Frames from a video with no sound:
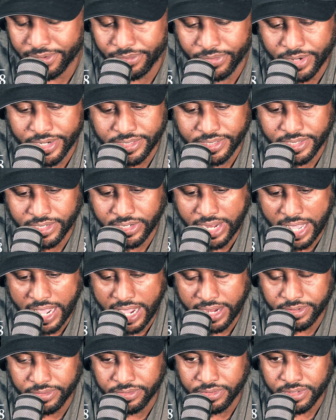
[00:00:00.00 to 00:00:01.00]
the rest of a
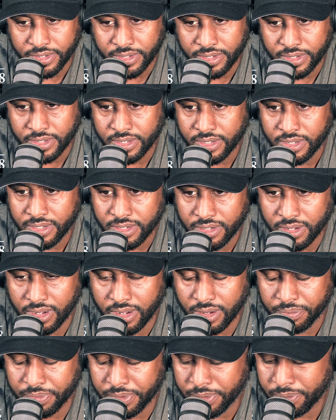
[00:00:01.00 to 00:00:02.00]
lot of
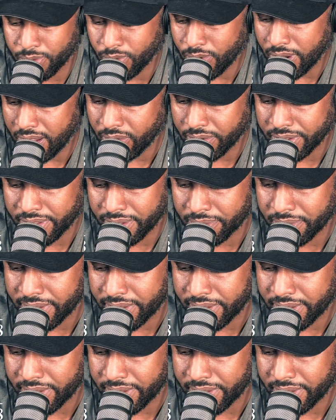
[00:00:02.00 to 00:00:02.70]
people out here,